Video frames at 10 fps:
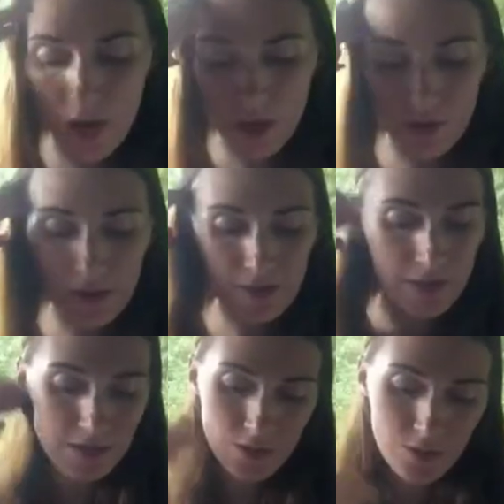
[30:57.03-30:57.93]
Alright,
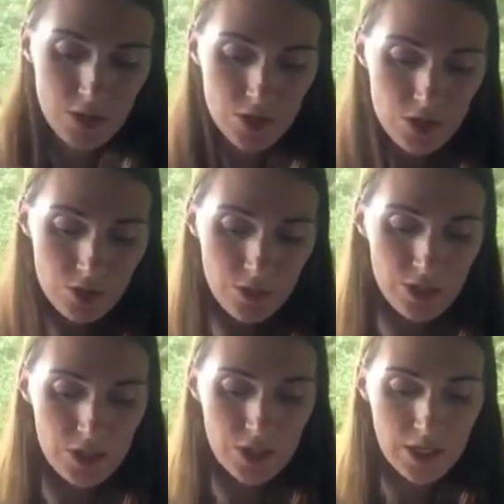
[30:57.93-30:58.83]
next
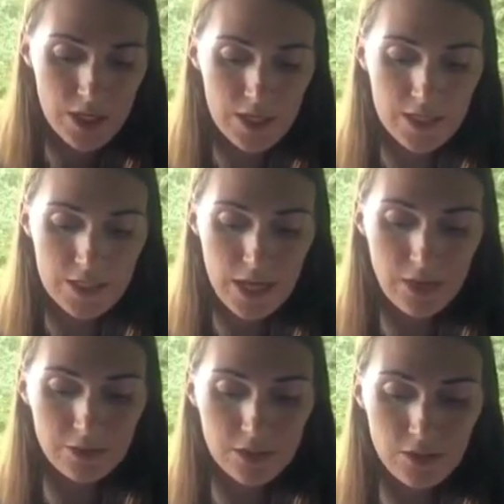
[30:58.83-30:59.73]
question is,
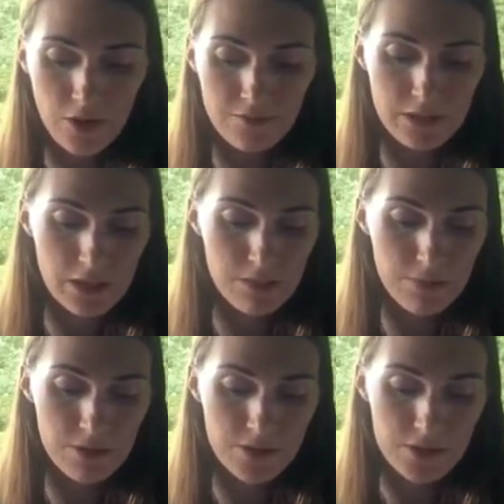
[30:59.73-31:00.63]
how did Crafty Lady
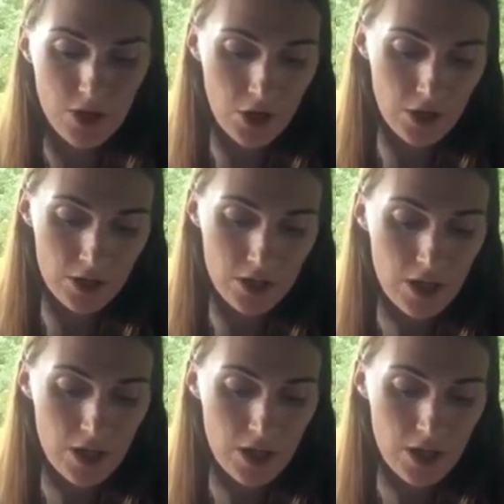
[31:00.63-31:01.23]
Bird start?